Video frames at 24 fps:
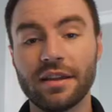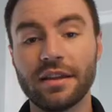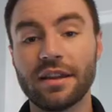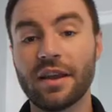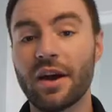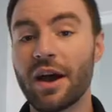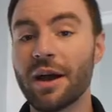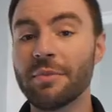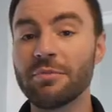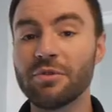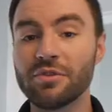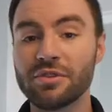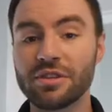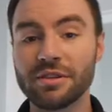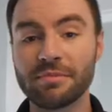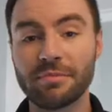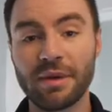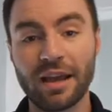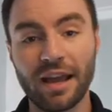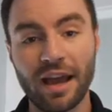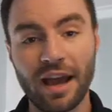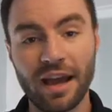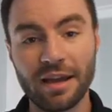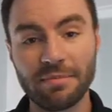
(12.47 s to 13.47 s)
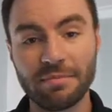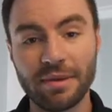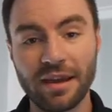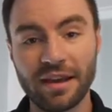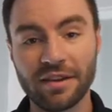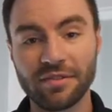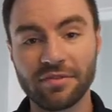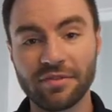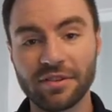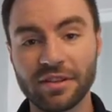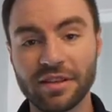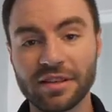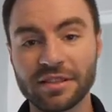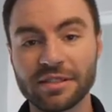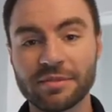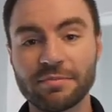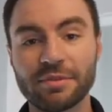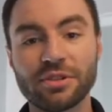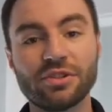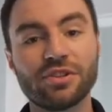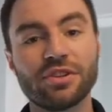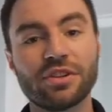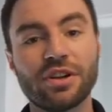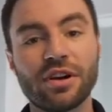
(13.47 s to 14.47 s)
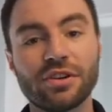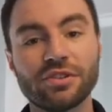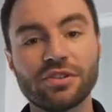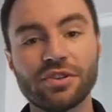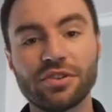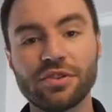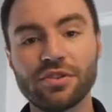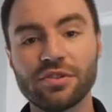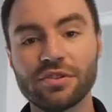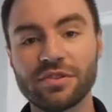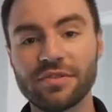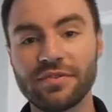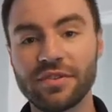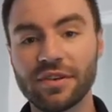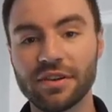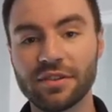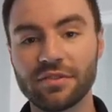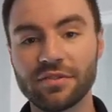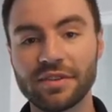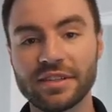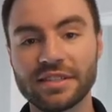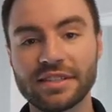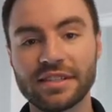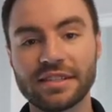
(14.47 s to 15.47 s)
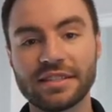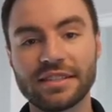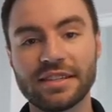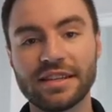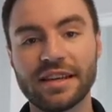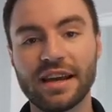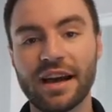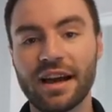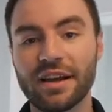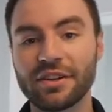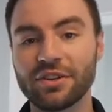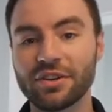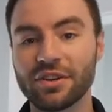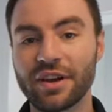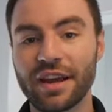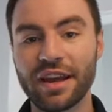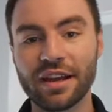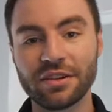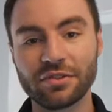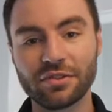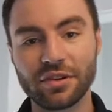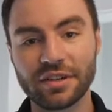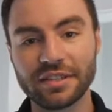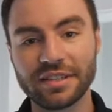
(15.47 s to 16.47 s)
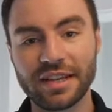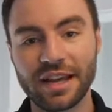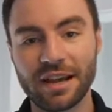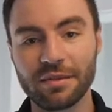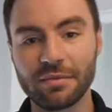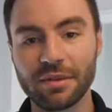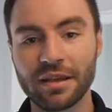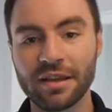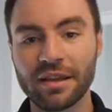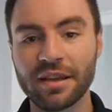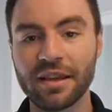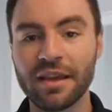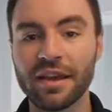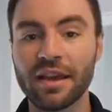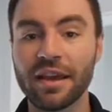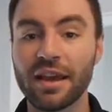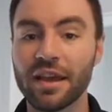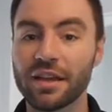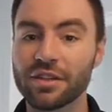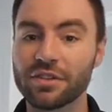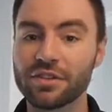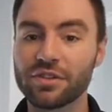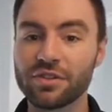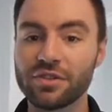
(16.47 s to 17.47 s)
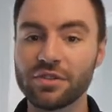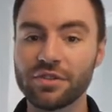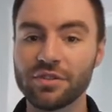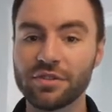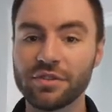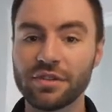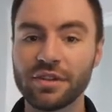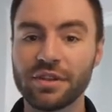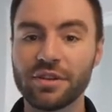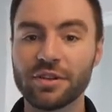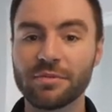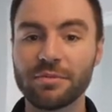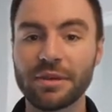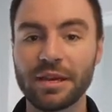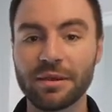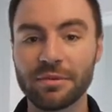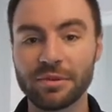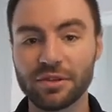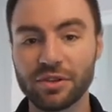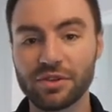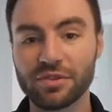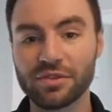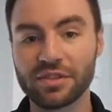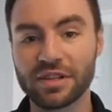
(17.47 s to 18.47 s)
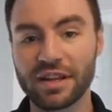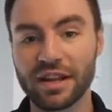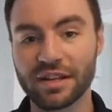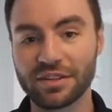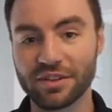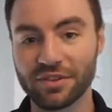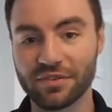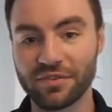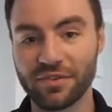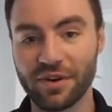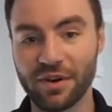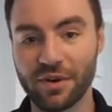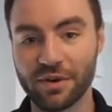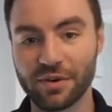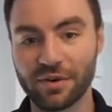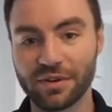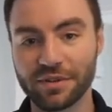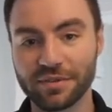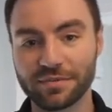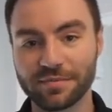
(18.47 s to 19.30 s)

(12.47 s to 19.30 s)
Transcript: Now I'm using my iPad for this, but you can also use Field 360 on your Android tablet, and soon you'll be able to use it on your phone.